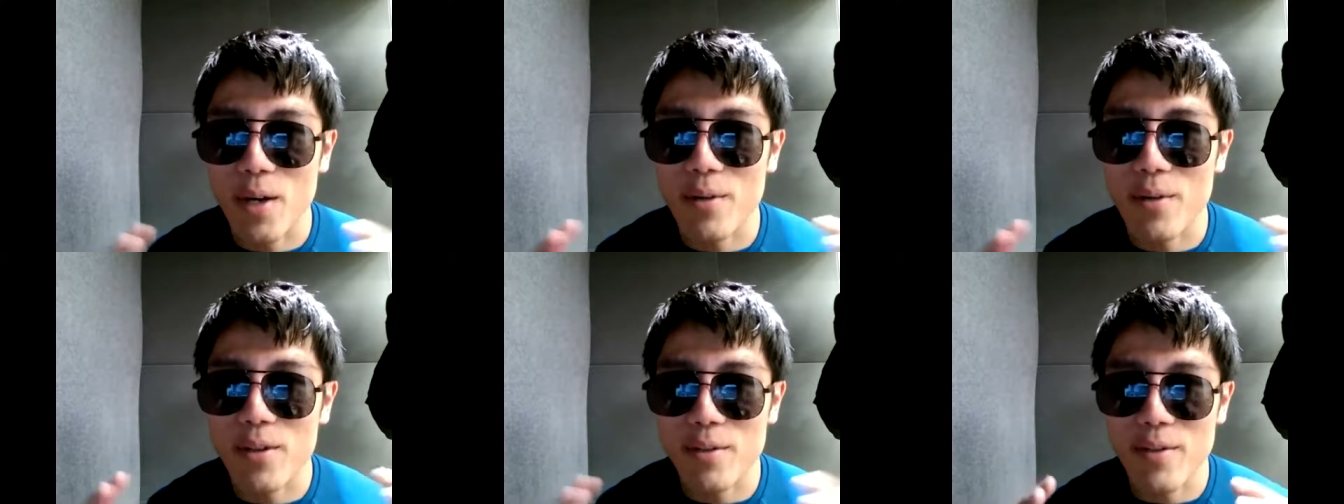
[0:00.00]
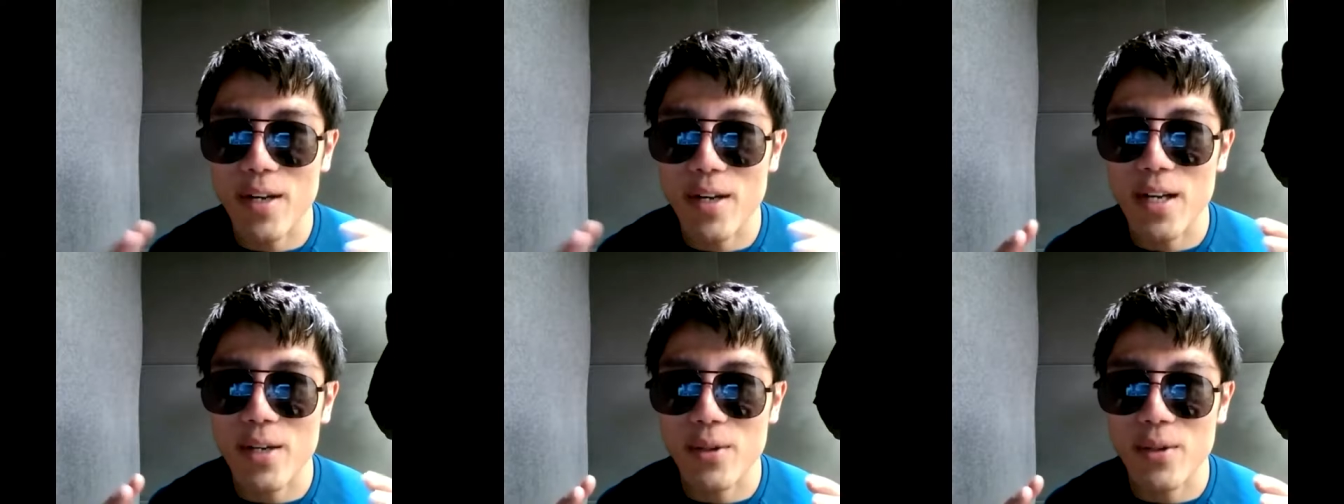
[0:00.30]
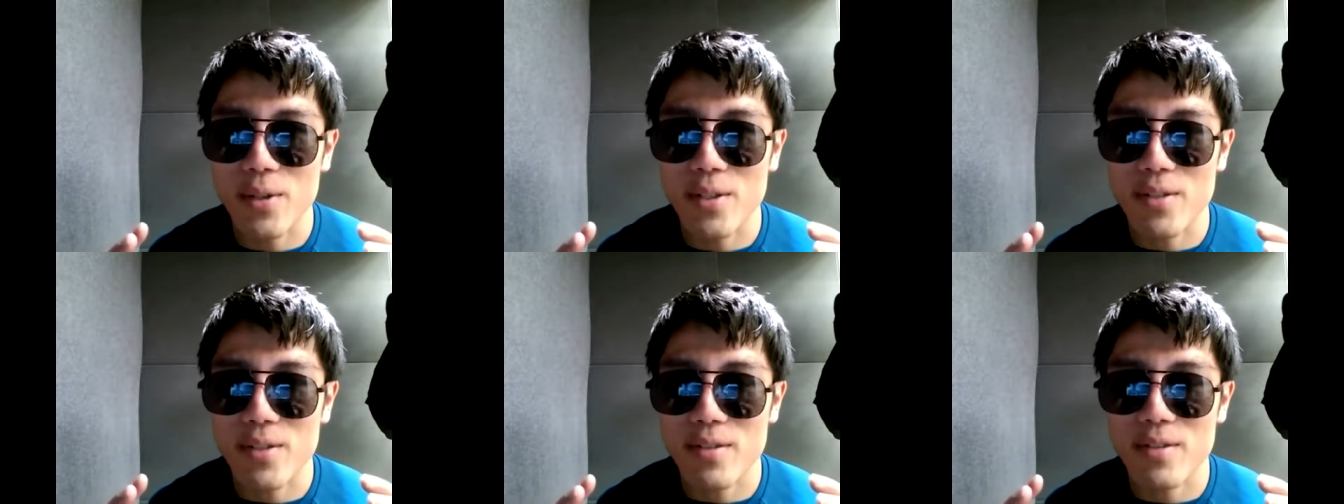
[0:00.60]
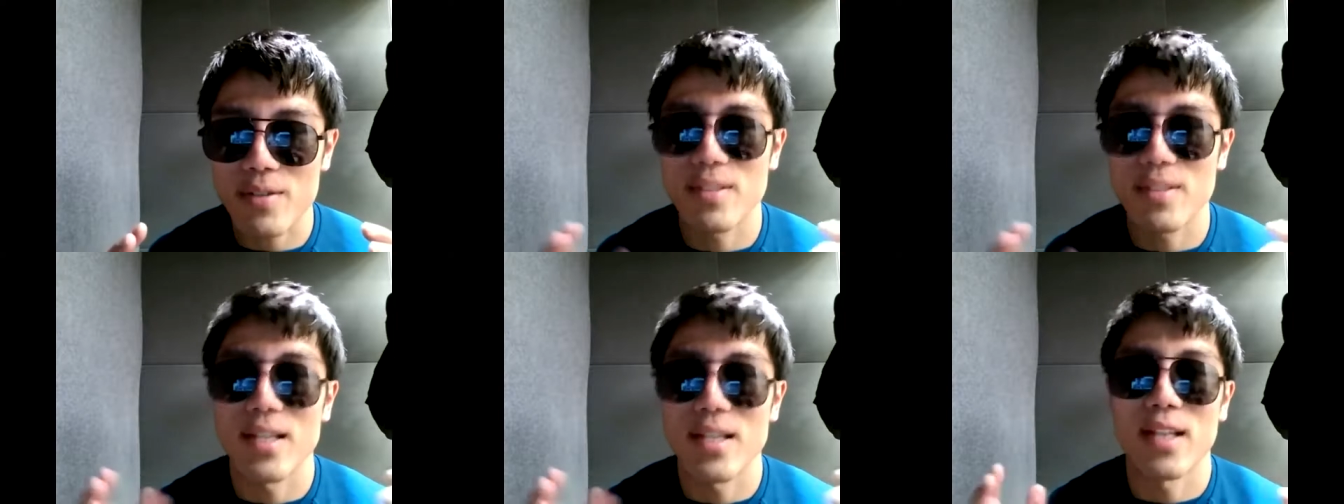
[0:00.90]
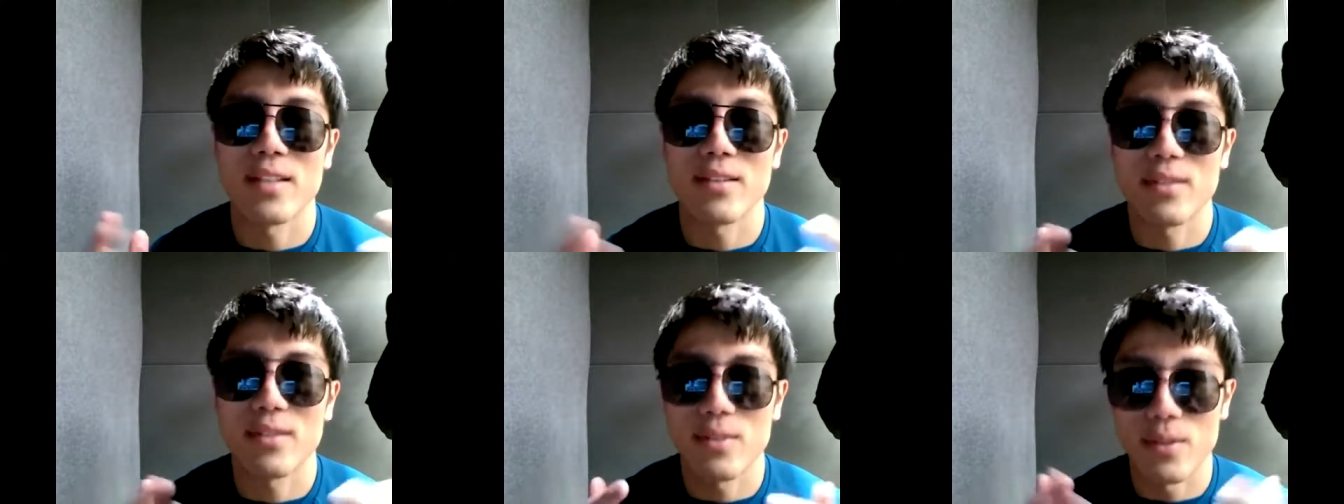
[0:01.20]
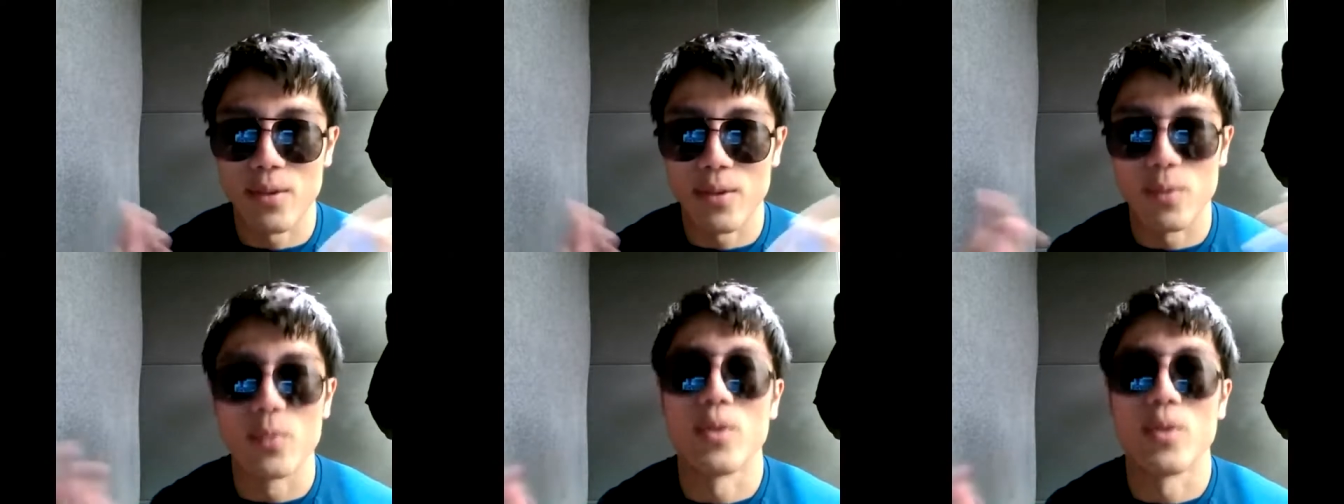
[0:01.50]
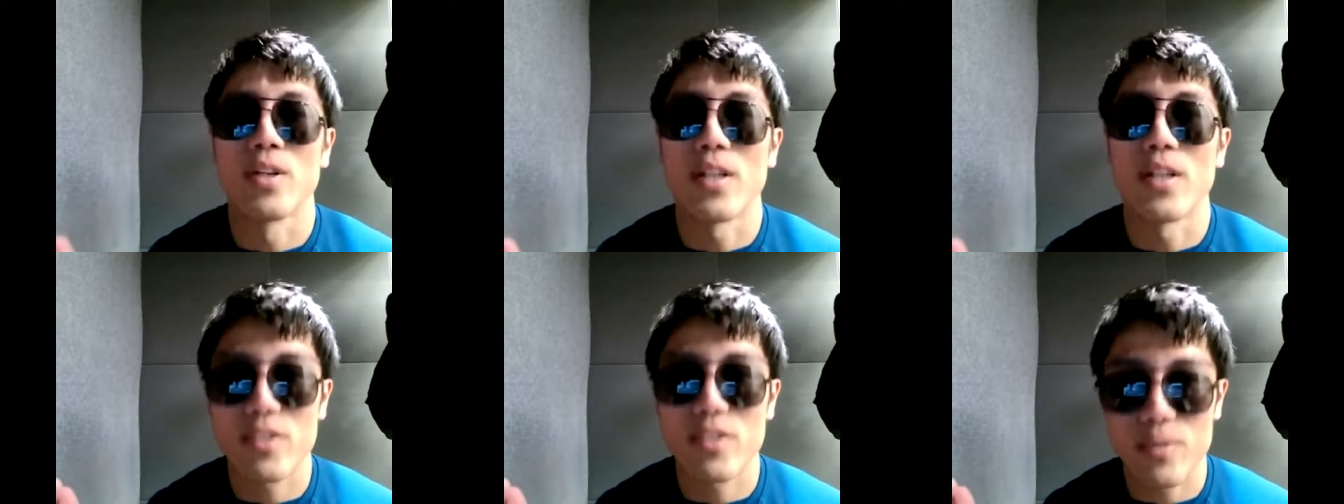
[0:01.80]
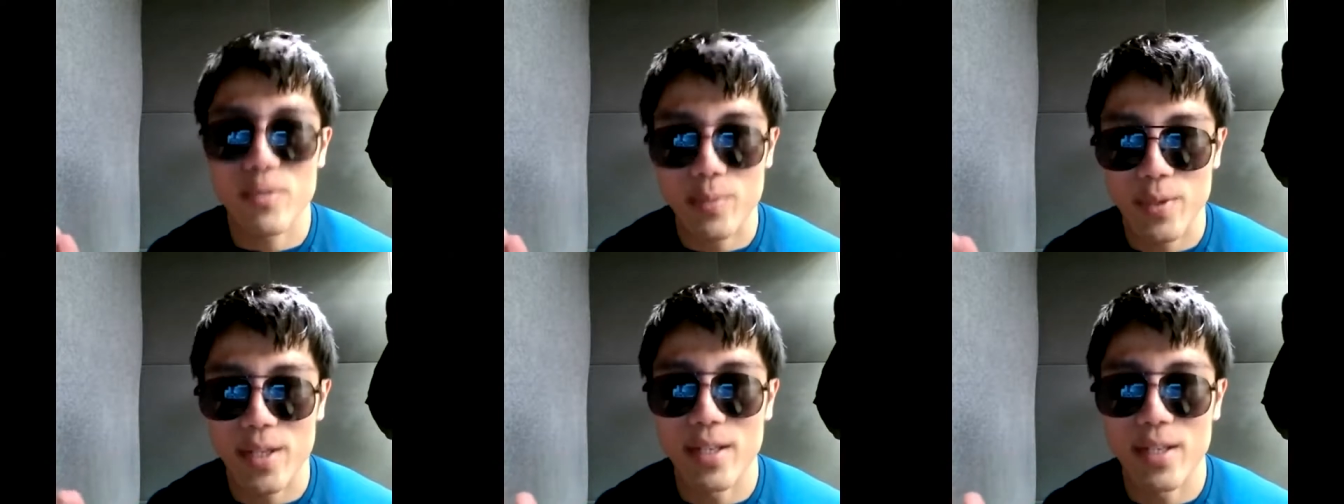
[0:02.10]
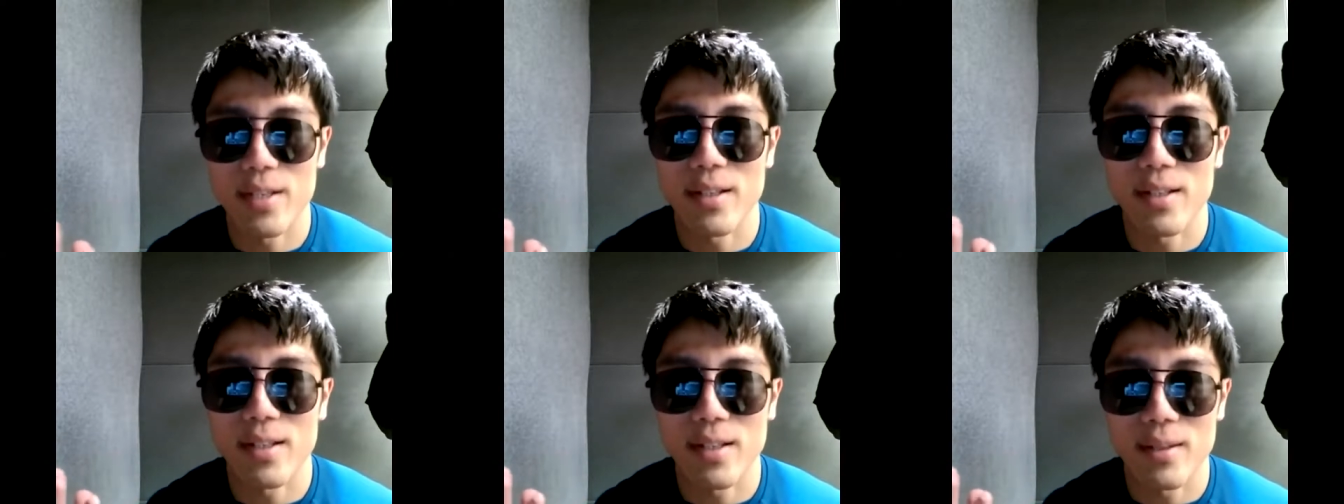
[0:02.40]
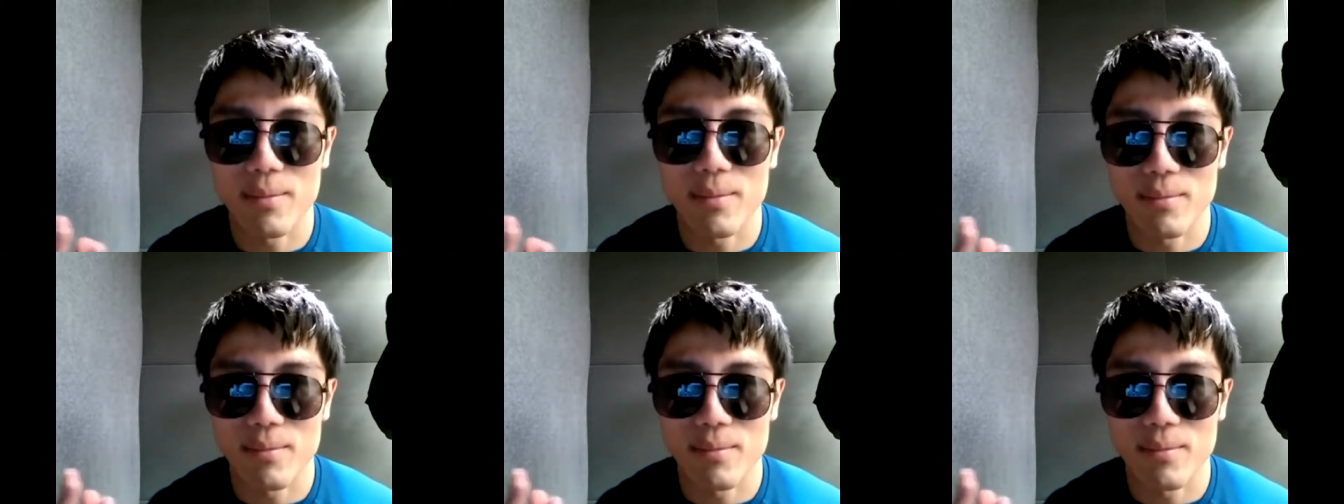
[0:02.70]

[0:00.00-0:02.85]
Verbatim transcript: of the virus that would have spread